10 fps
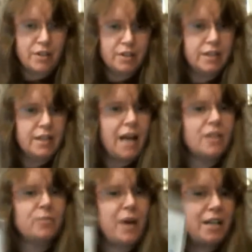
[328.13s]
you can either
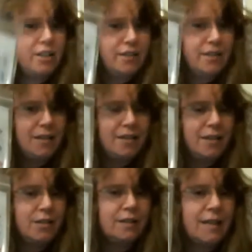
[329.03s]
buy just this and
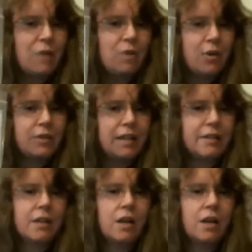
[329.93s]
you can download it,